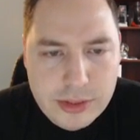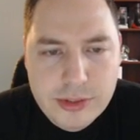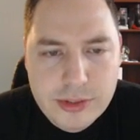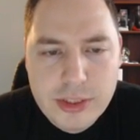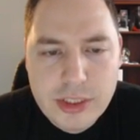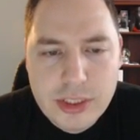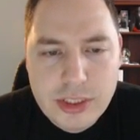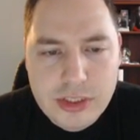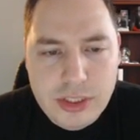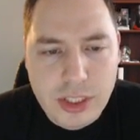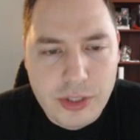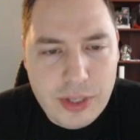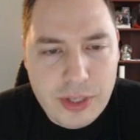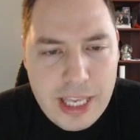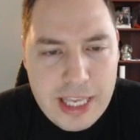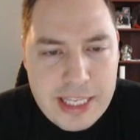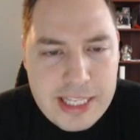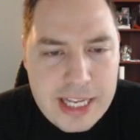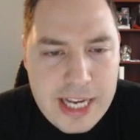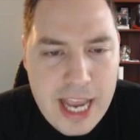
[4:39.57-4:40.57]
So he
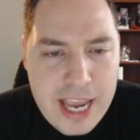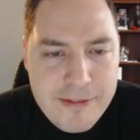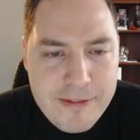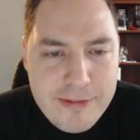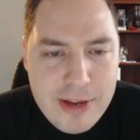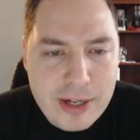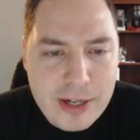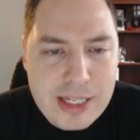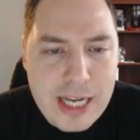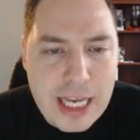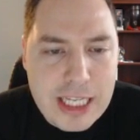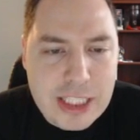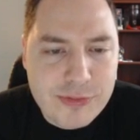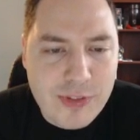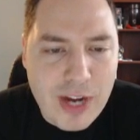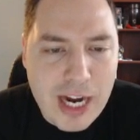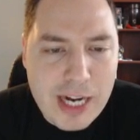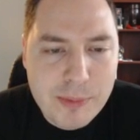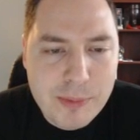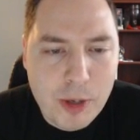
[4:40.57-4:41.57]
did a very nice
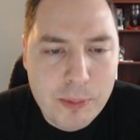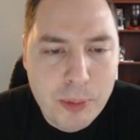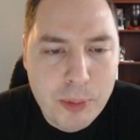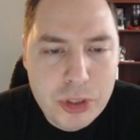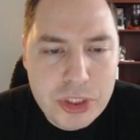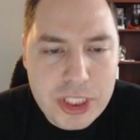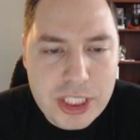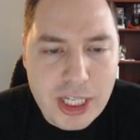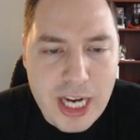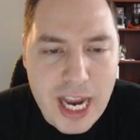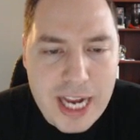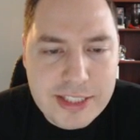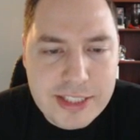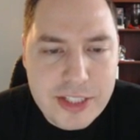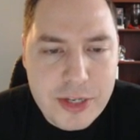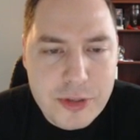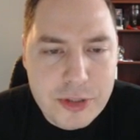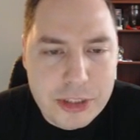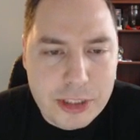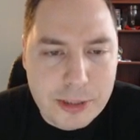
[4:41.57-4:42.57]
Fireball, pushing our
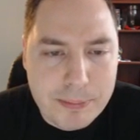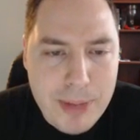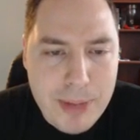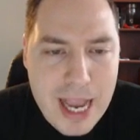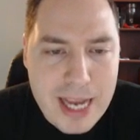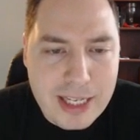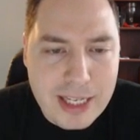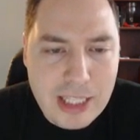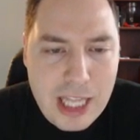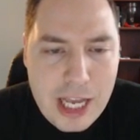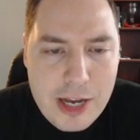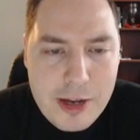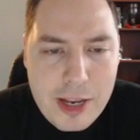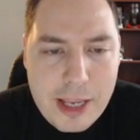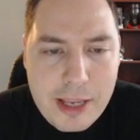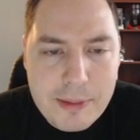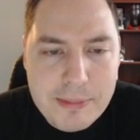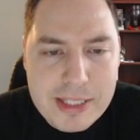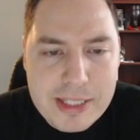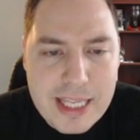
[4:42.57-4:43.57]
Executioner back, allowing
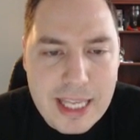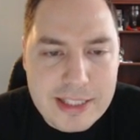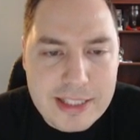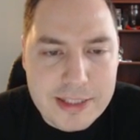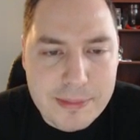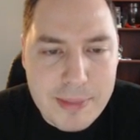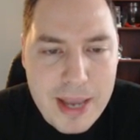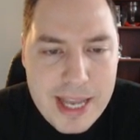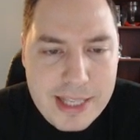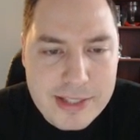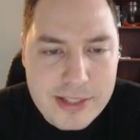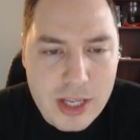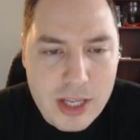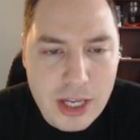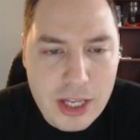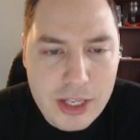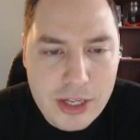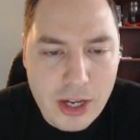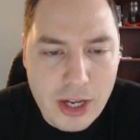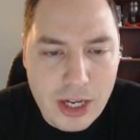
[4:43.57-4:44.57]
him to get some hits
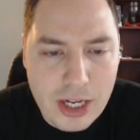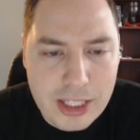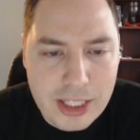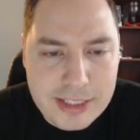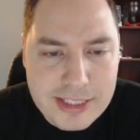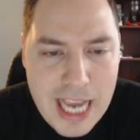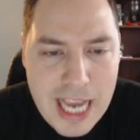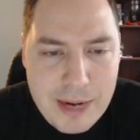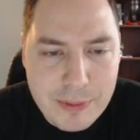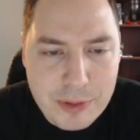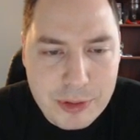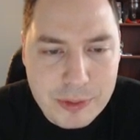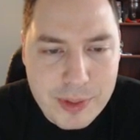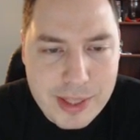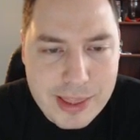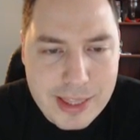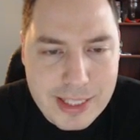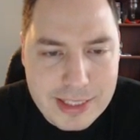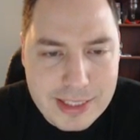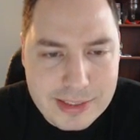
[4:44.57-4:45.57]
on our tower with
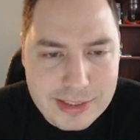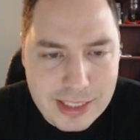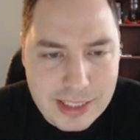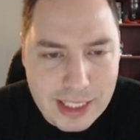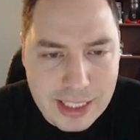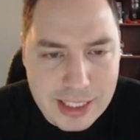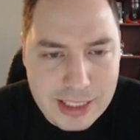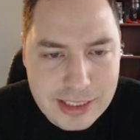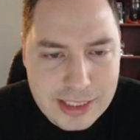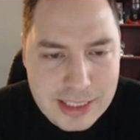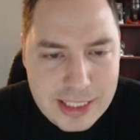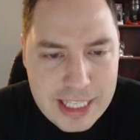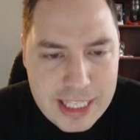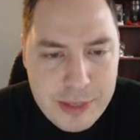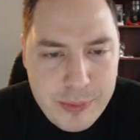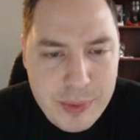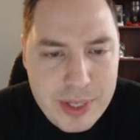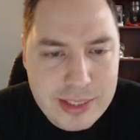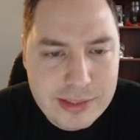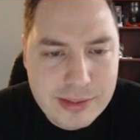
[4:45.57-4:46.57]
his
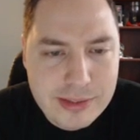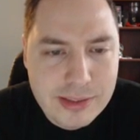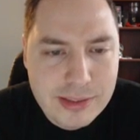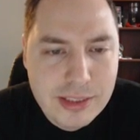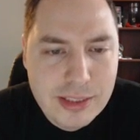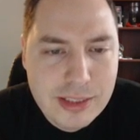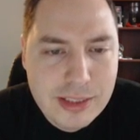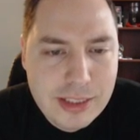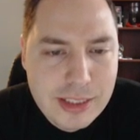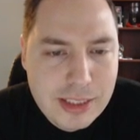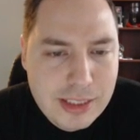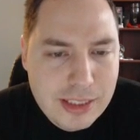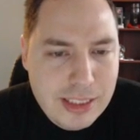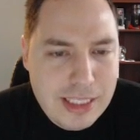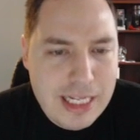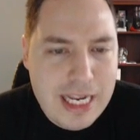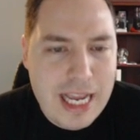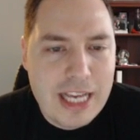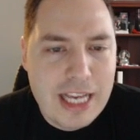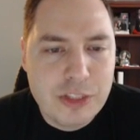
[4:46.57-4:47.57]
E-Wiz,
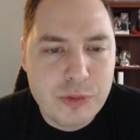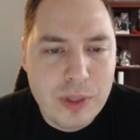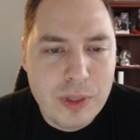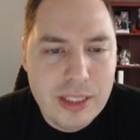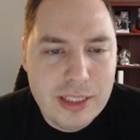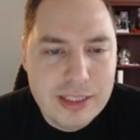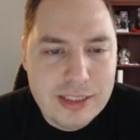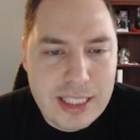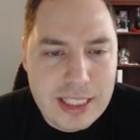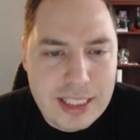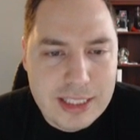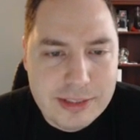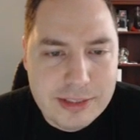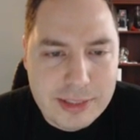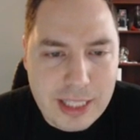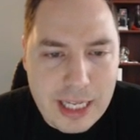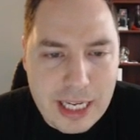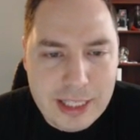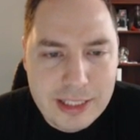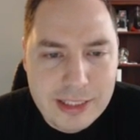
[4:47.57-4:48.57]
as well as his
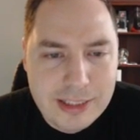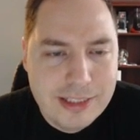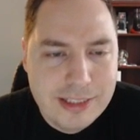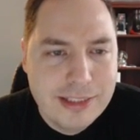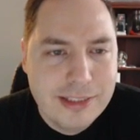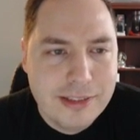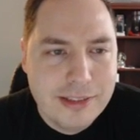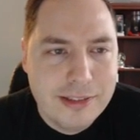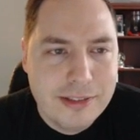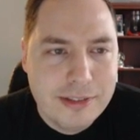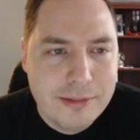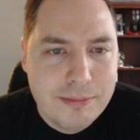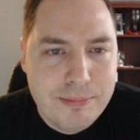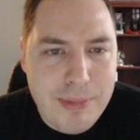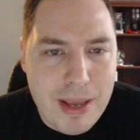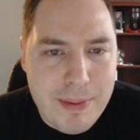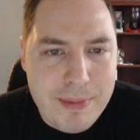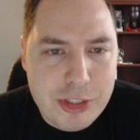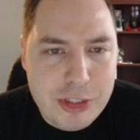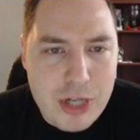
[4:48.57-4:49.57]

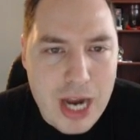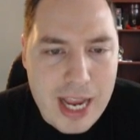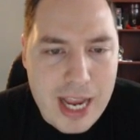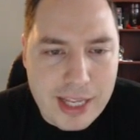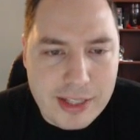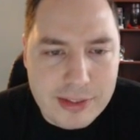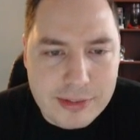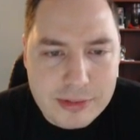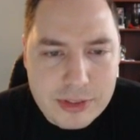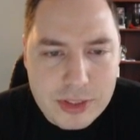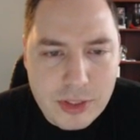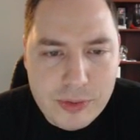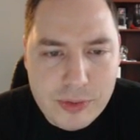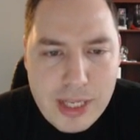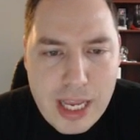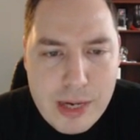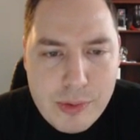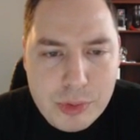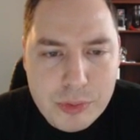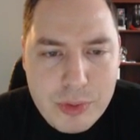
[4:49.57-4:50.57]
Baby Dragon. So
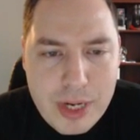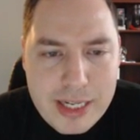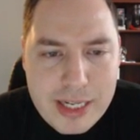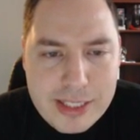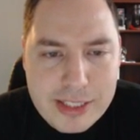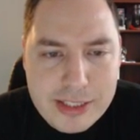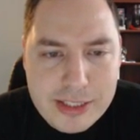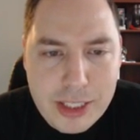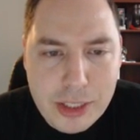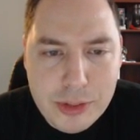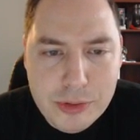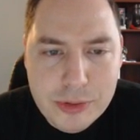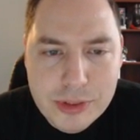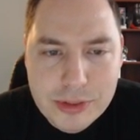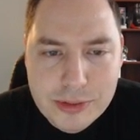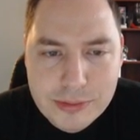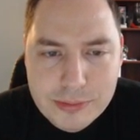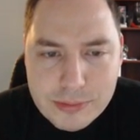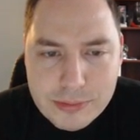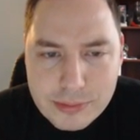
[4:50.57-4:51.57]
now we're ready to go.
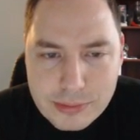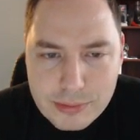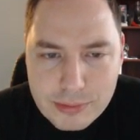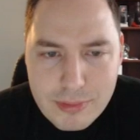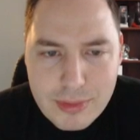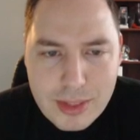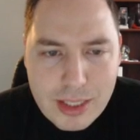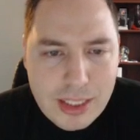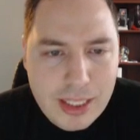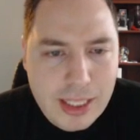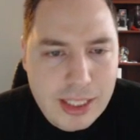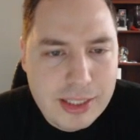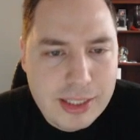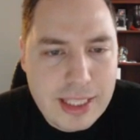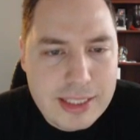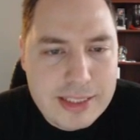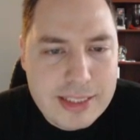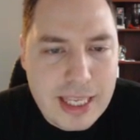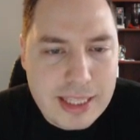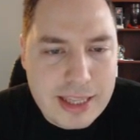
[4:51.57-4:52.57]

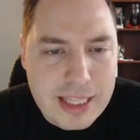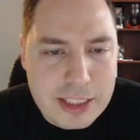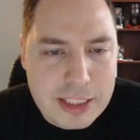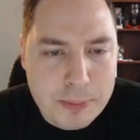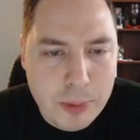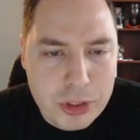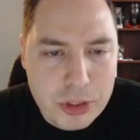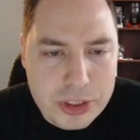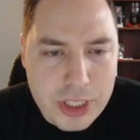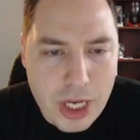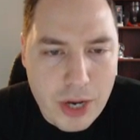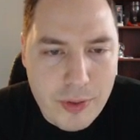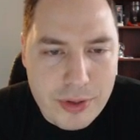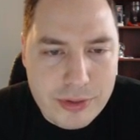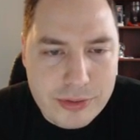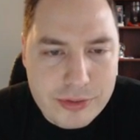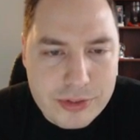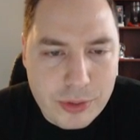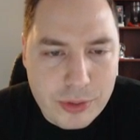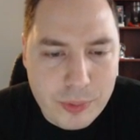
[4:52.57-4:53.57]
Let's get this push going.
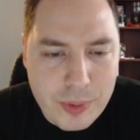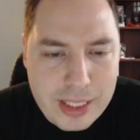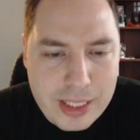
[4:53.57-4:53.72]
So we're